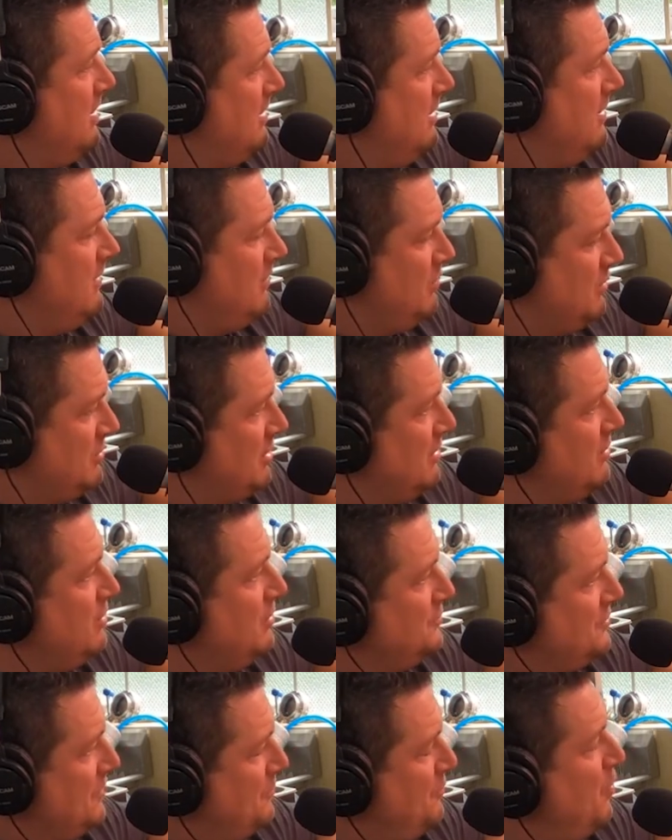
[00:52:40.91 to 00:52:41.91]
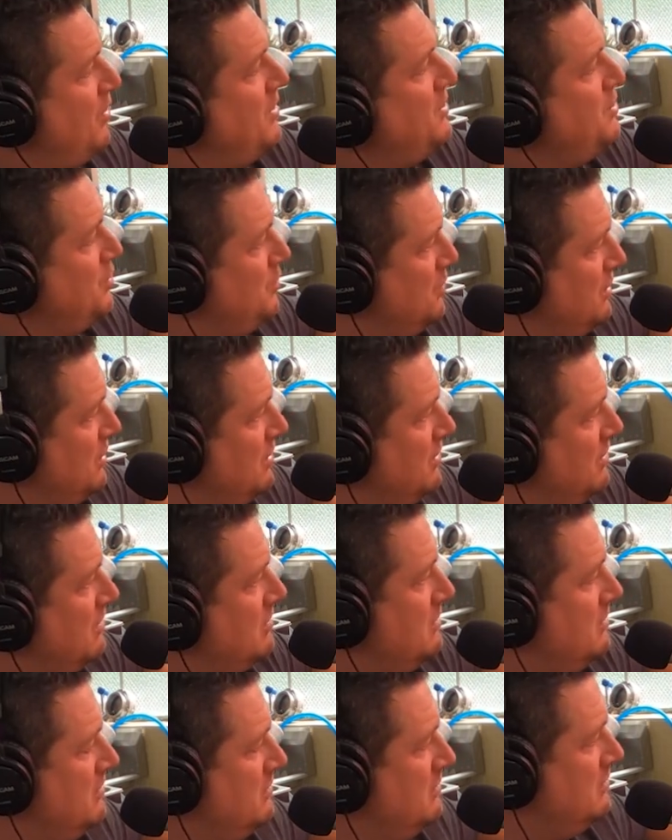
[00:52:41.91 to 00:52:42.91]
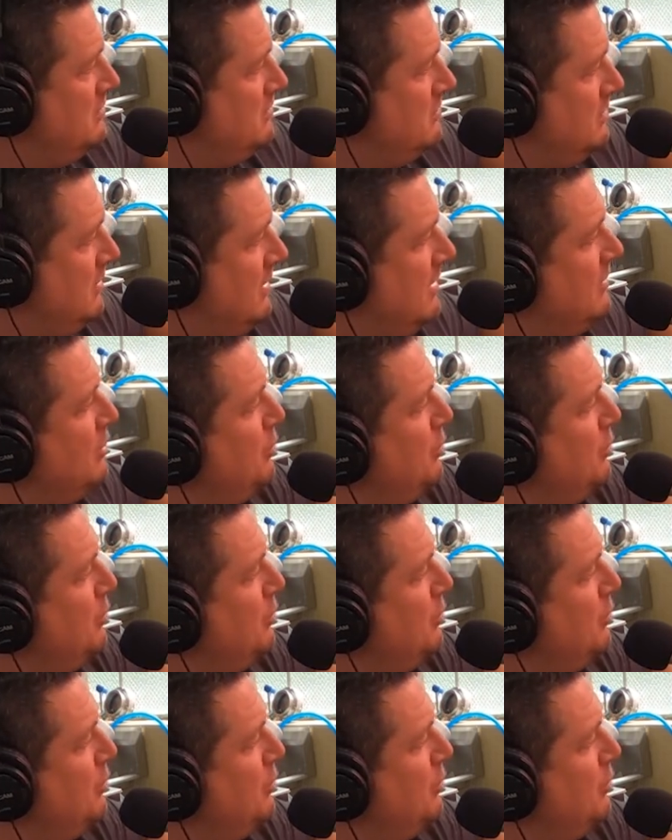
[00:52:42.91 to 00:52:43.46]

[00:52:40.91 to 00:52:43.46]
Mm-hmm. There was a point you were in New